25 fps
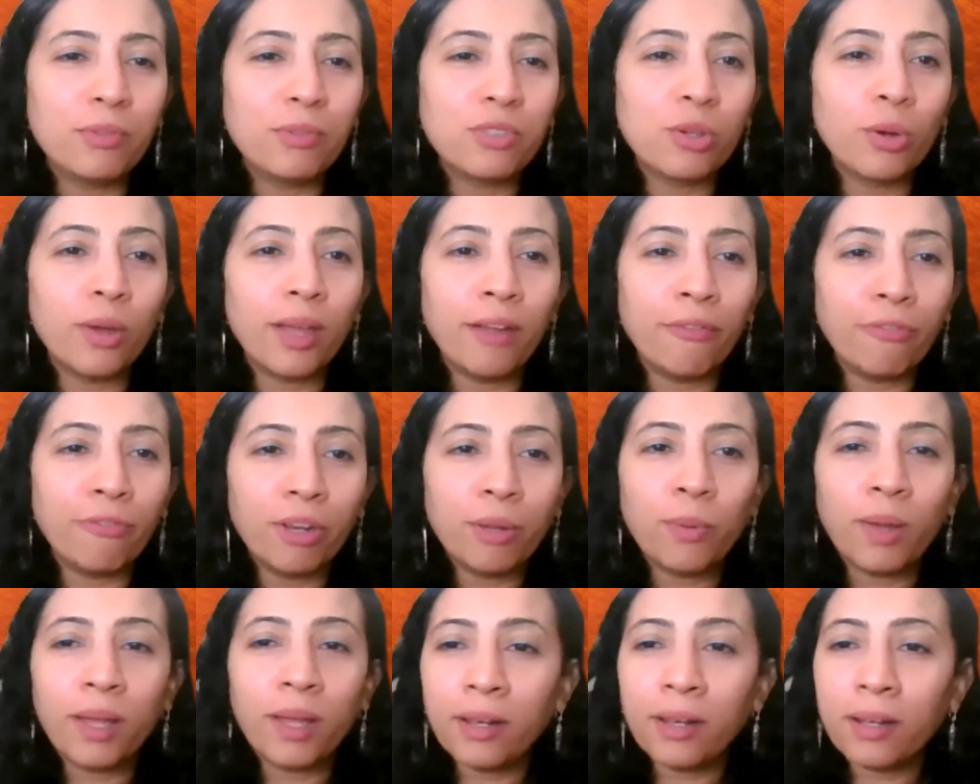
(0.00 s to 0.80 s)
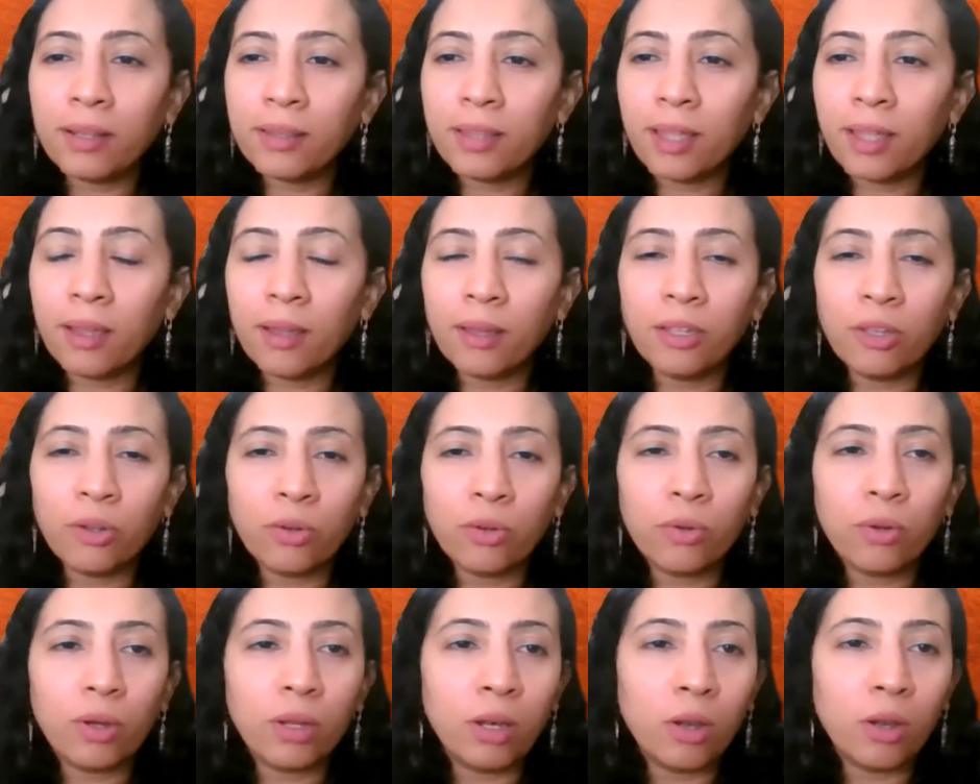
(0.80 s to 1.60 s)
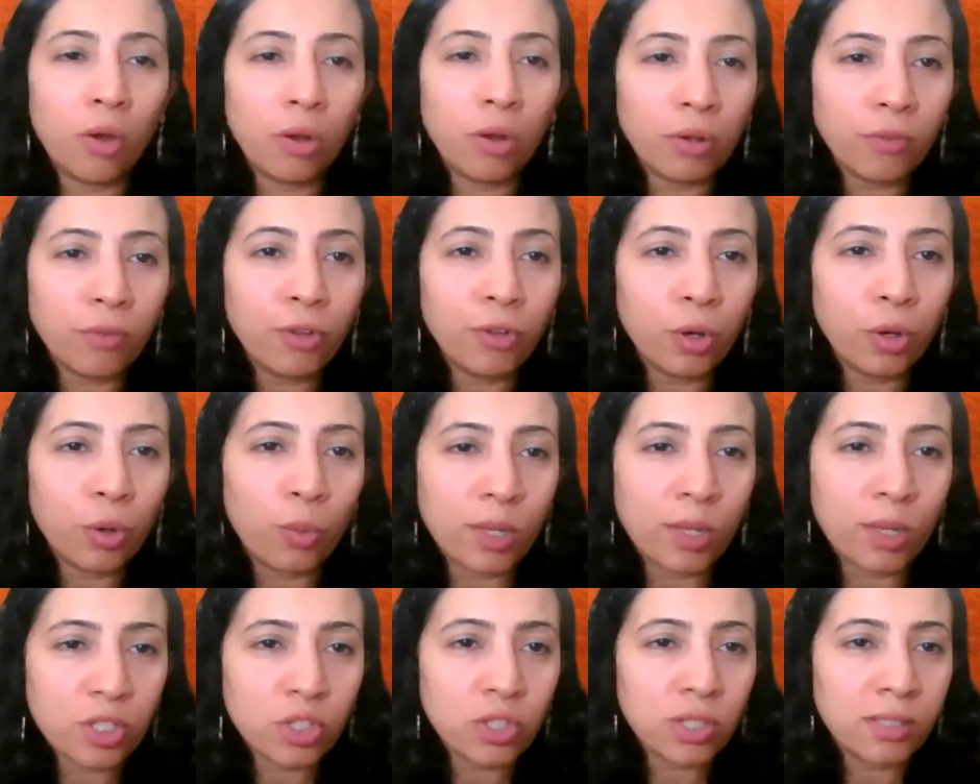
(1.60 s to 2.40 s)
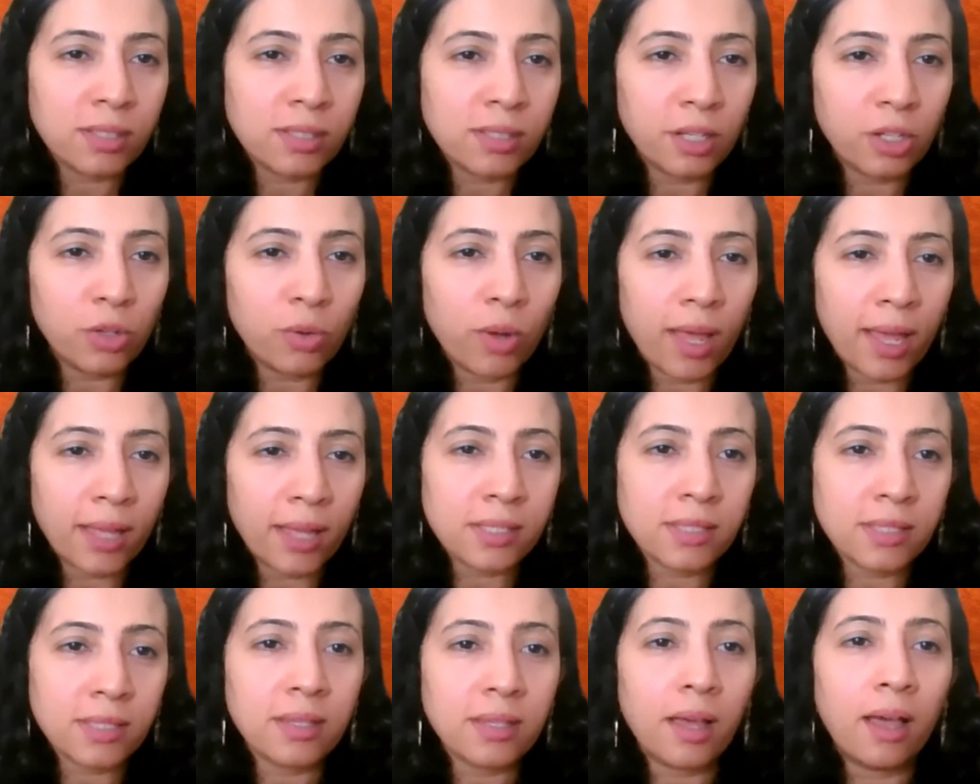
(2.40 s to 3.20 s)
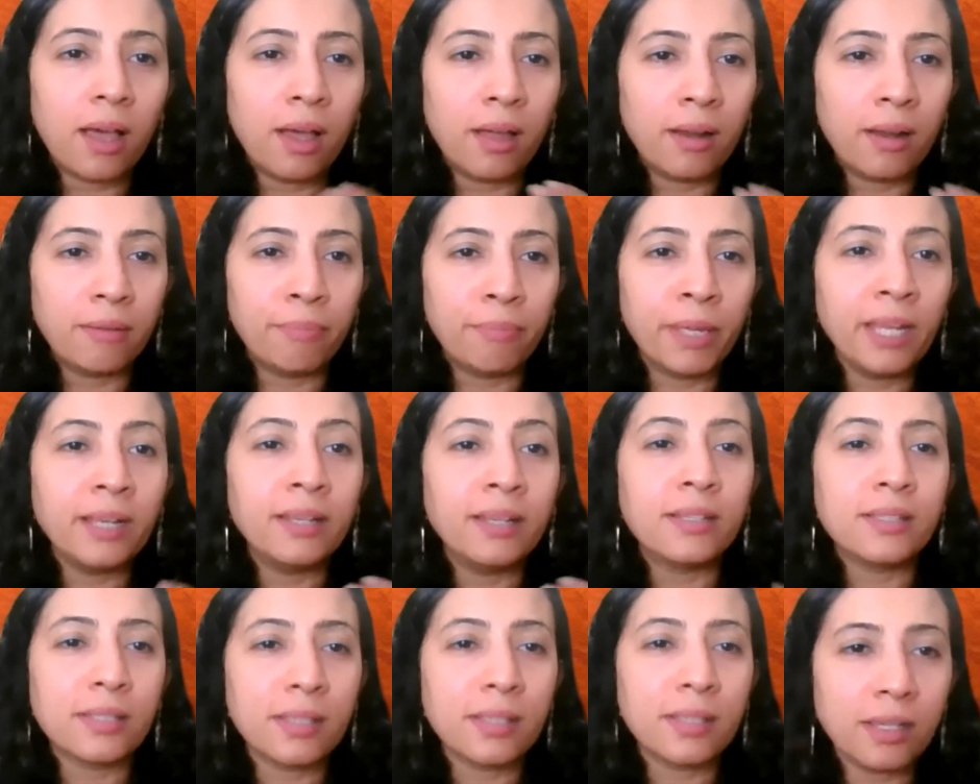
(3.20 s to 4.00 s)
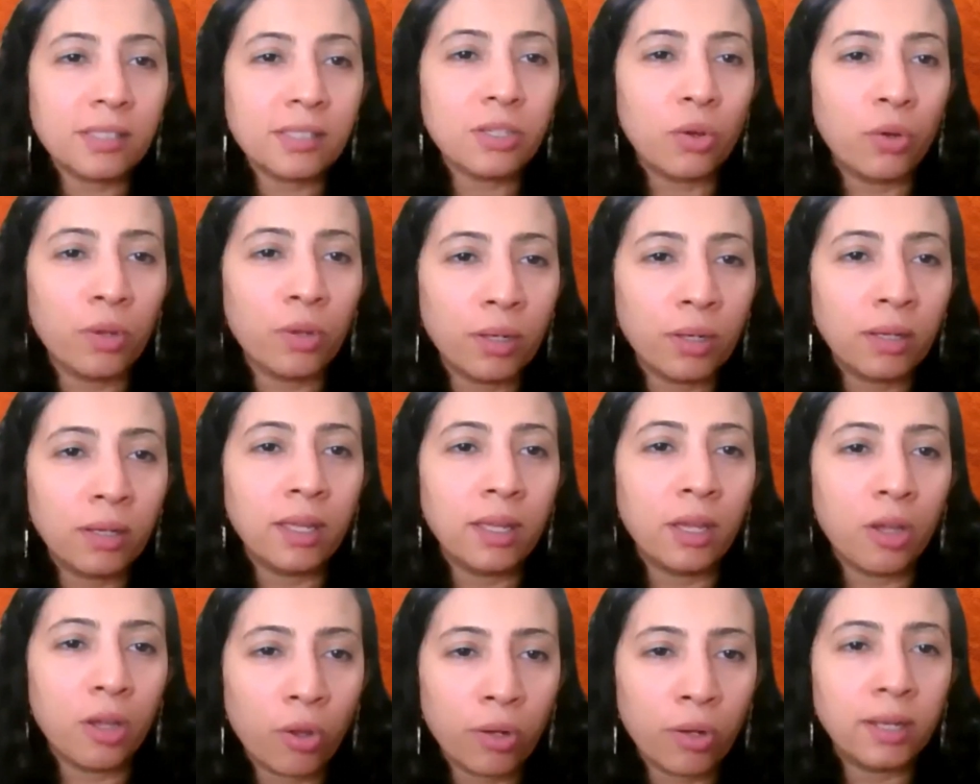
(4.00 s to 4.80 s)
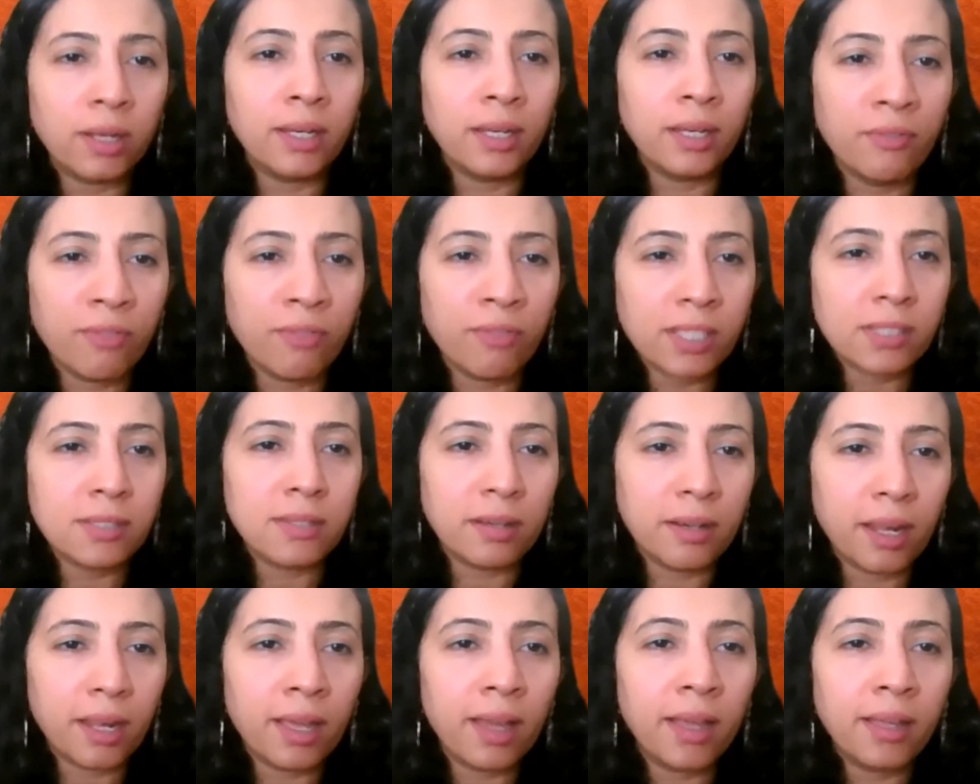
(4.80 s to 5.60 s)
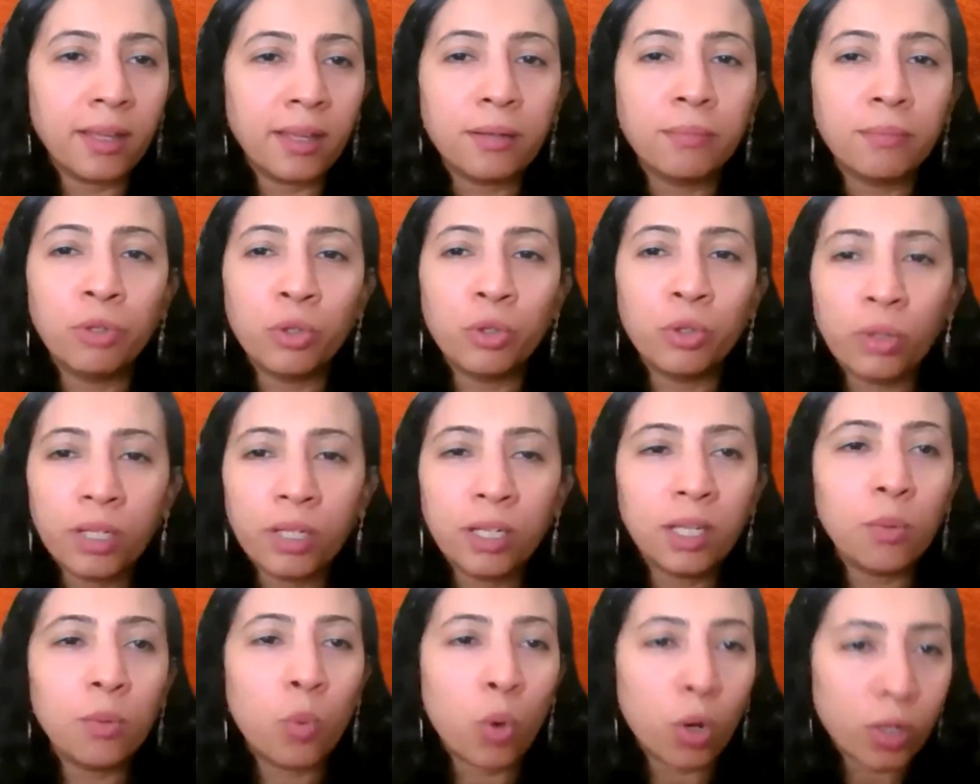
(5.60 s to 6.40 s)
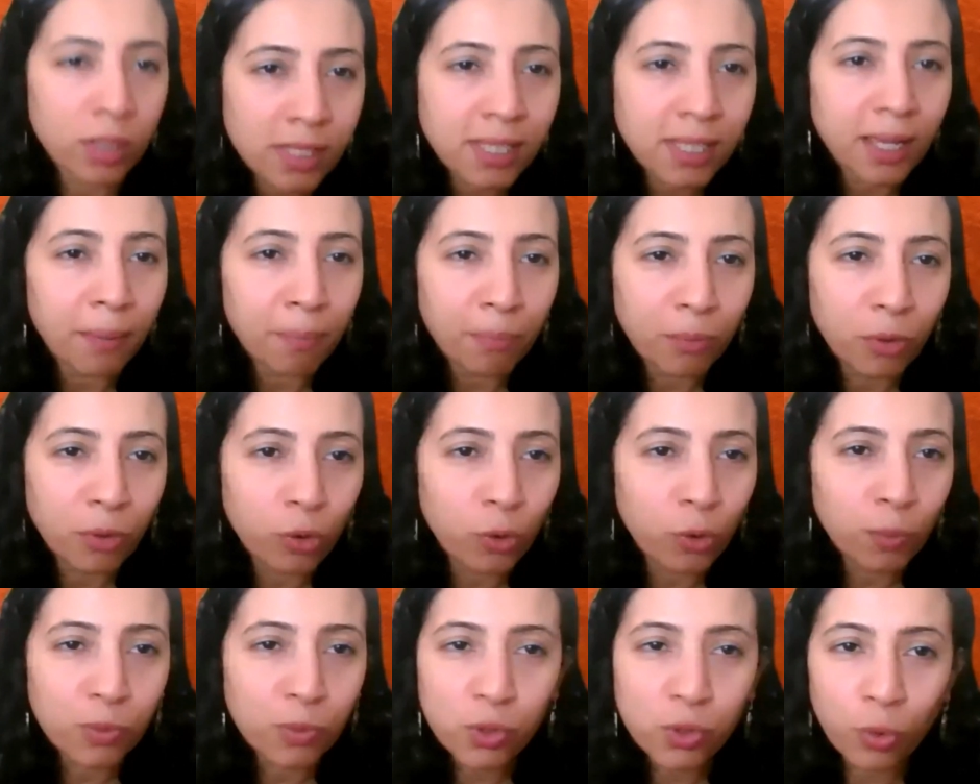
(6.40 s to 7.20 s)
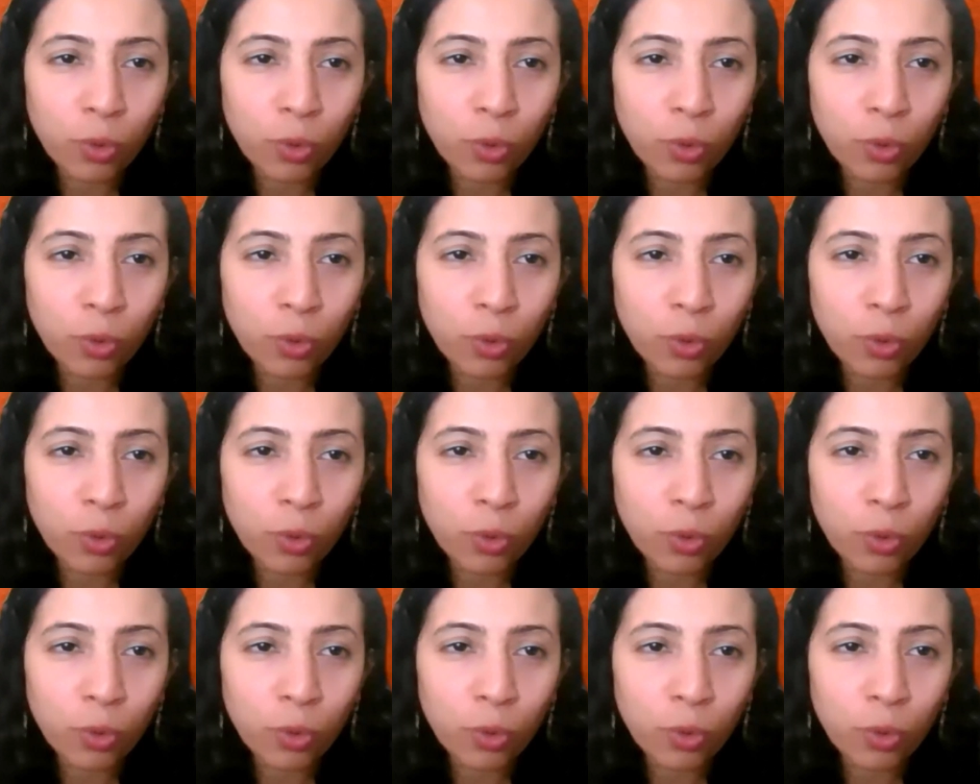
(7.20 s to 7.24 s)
So everyone, a lot of your questions that you ask are being discussed on an InvestorAi community WhatsApp group.